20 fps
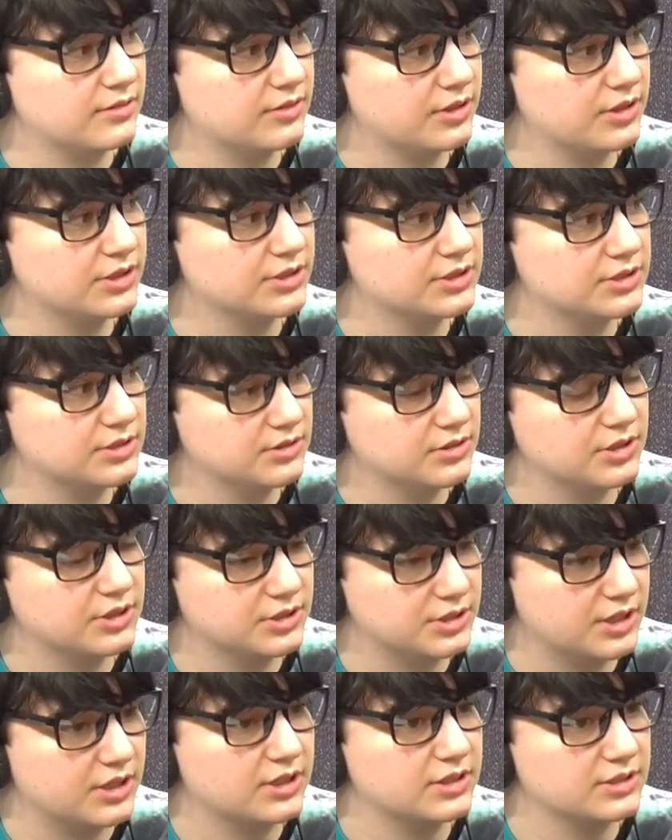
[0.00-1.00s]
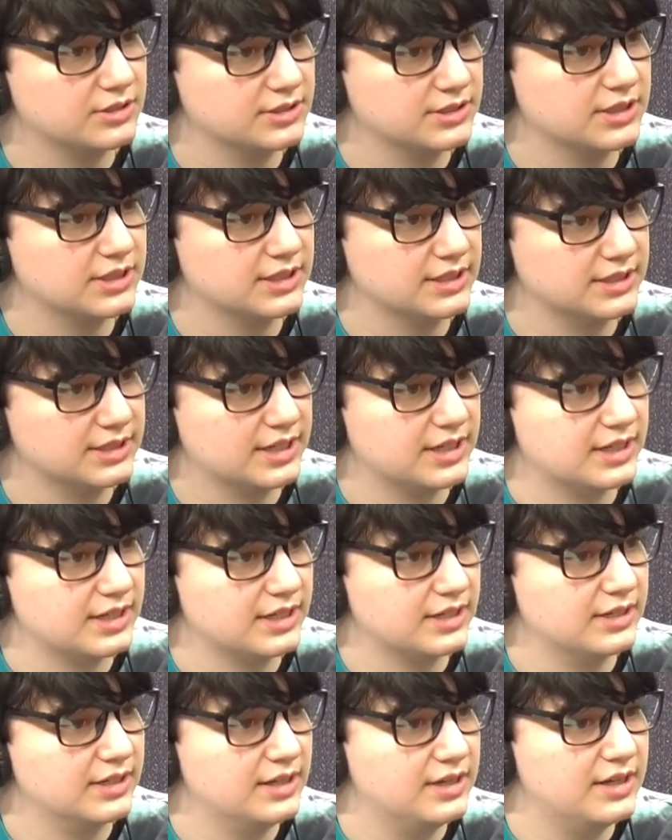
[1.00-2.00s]
her her daughter is gonna
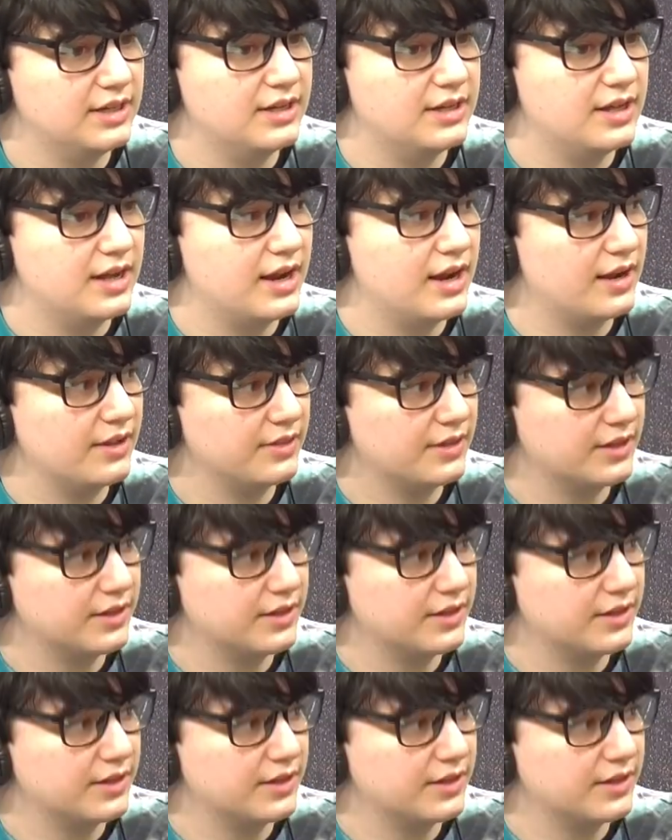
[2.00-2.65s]
die. So the curse is just